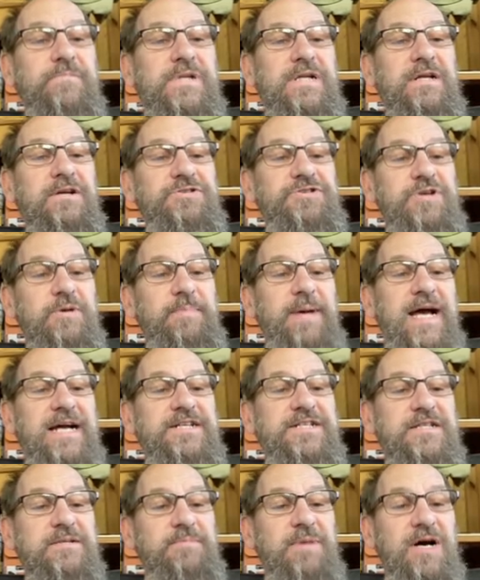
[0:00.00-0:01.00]
so back
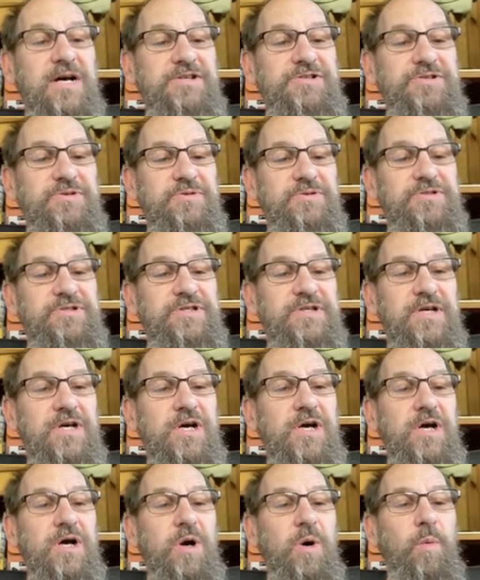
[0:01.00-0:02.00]
to the modules.
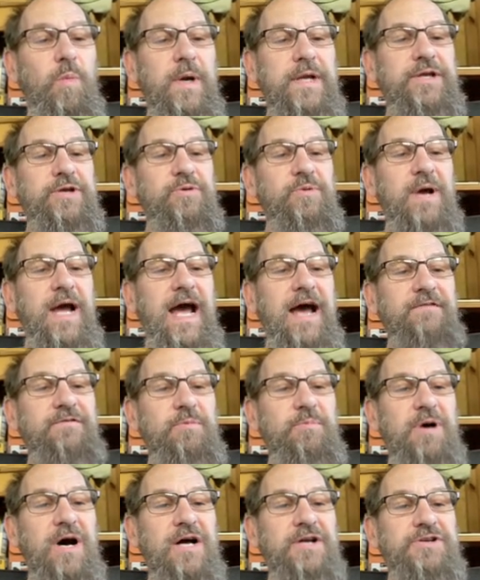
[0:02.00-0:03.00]
When you have a
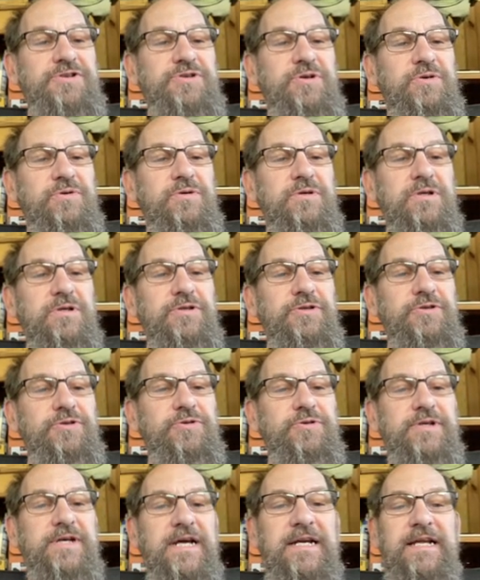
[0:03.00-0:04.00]
module,
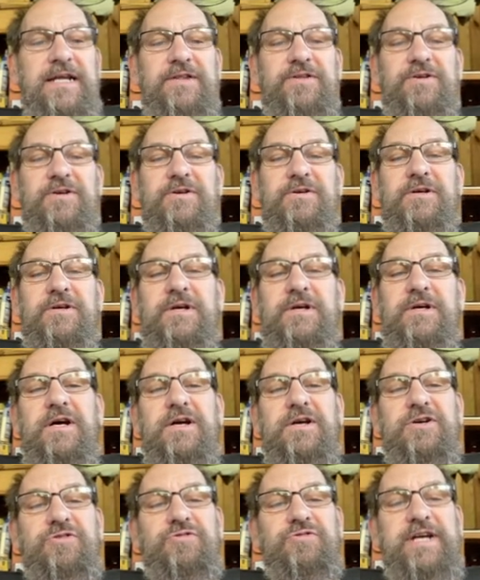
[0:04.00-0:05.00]
you can either
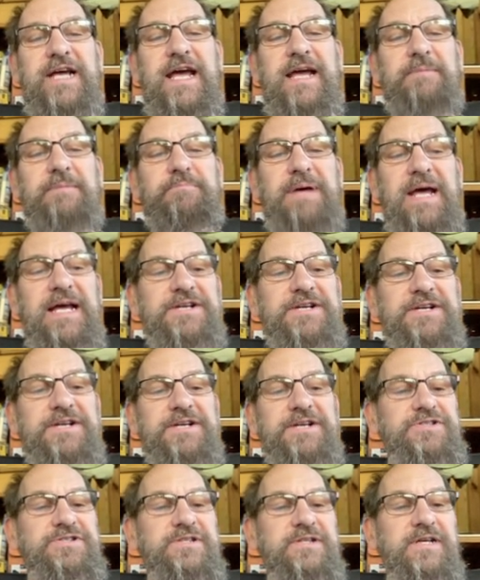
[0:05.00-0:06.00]
create
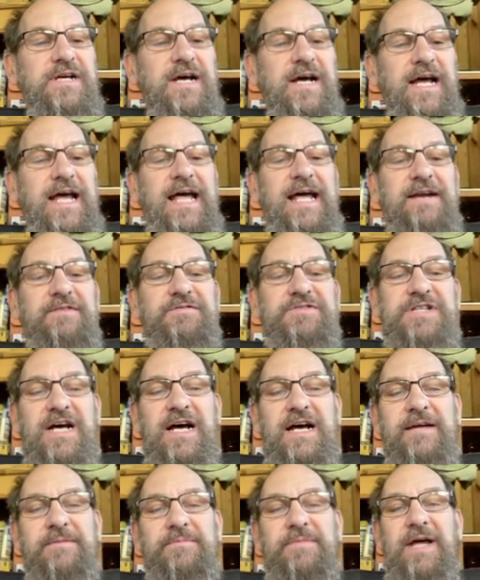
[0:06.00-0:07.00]
pages ahead of
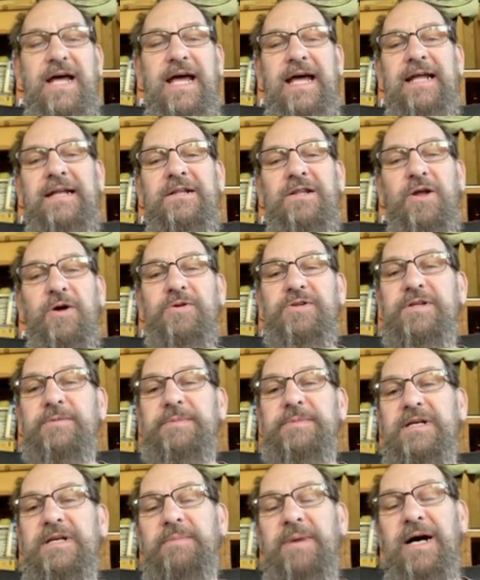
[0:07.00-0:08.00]
time and load them
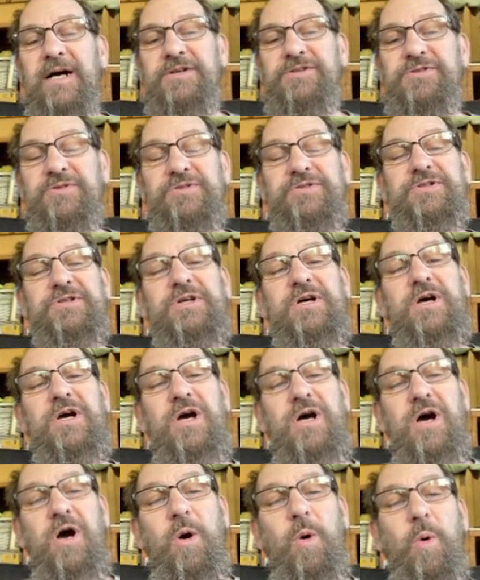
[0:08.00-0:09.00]
into modules,
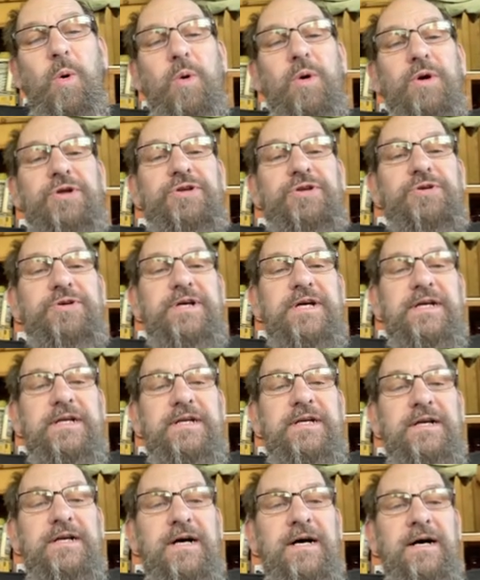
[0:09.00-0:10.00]
or you
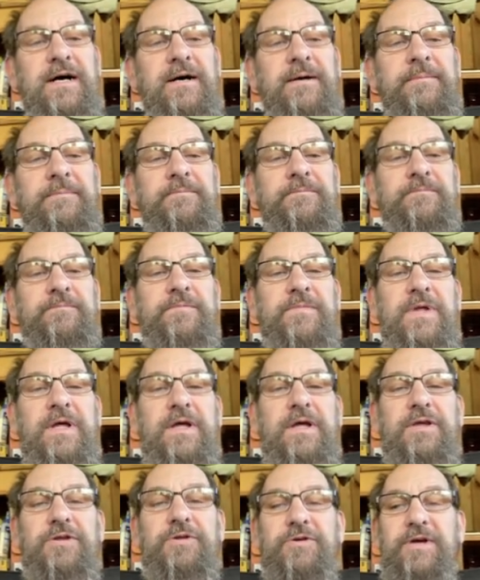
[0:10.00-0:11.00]
can
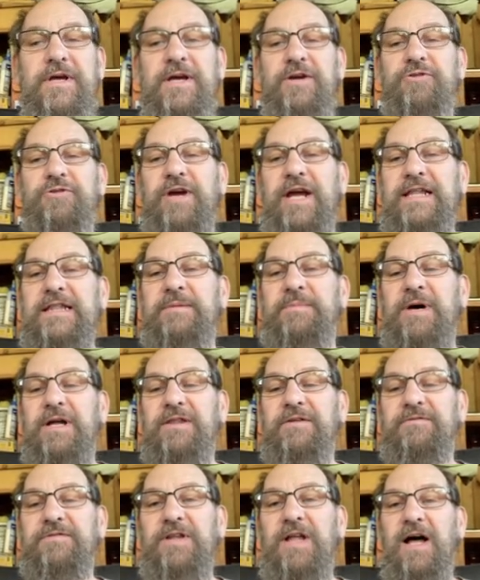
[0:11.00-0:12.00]
create them on
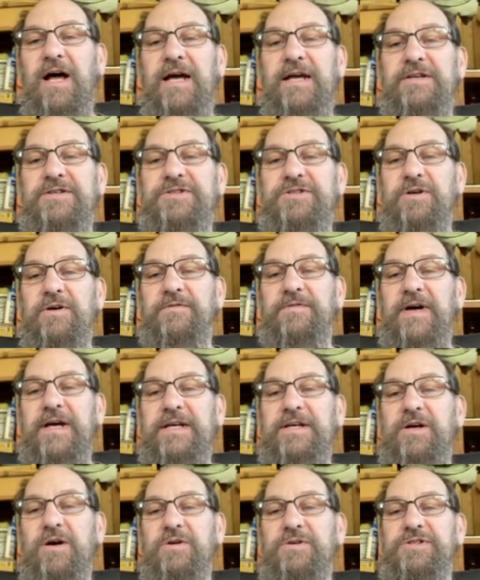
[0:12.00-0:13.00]
the fly. So if I
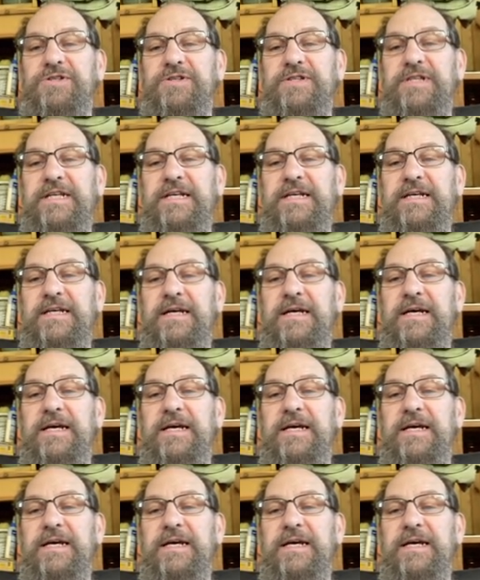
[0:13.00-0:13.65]
go to the